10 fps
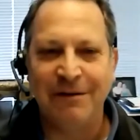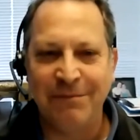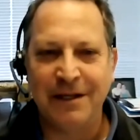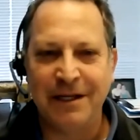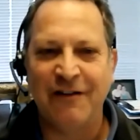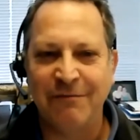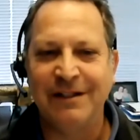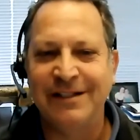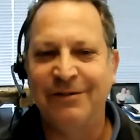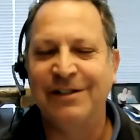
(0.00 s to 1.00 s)
by the
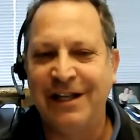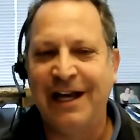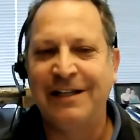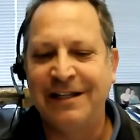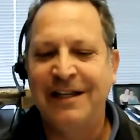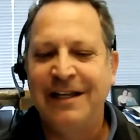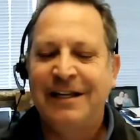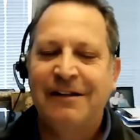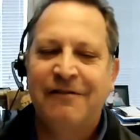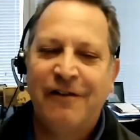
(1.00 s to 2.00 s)
government. So it's not
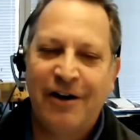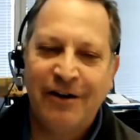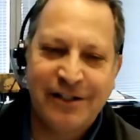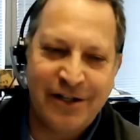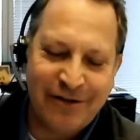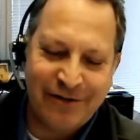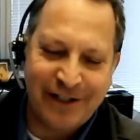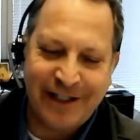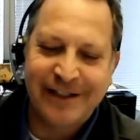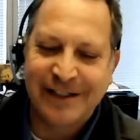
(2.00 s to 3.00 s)
Kfar Etzion.
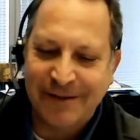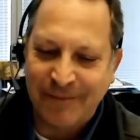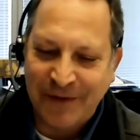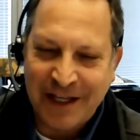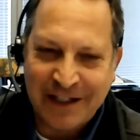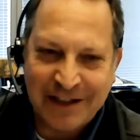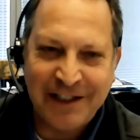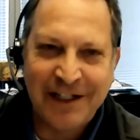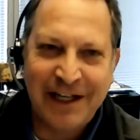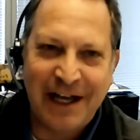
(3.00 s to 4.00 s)
It's
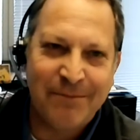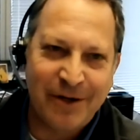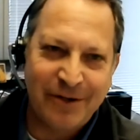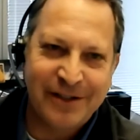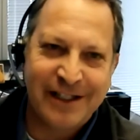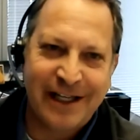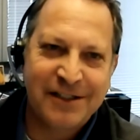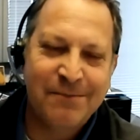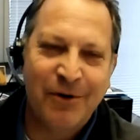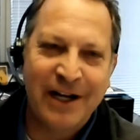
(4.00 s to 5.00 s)
little outposts
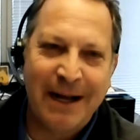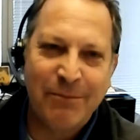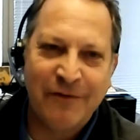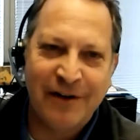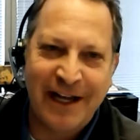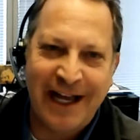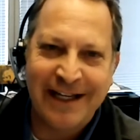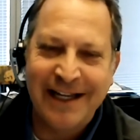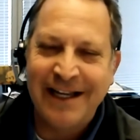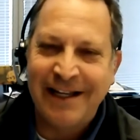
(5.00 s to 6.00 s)
that spring up
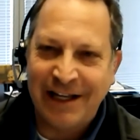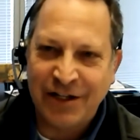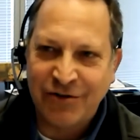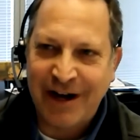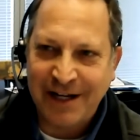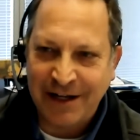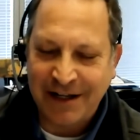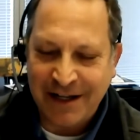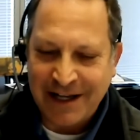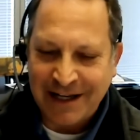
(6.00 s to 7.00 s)
overnight and try to
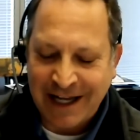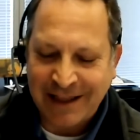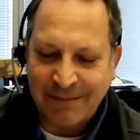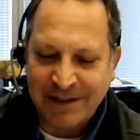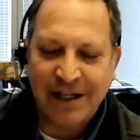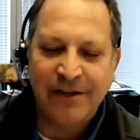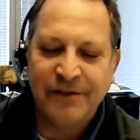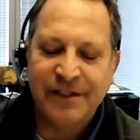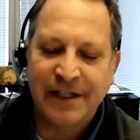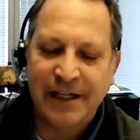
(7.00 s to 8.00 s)
get
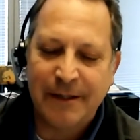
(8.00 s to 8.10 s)
themselves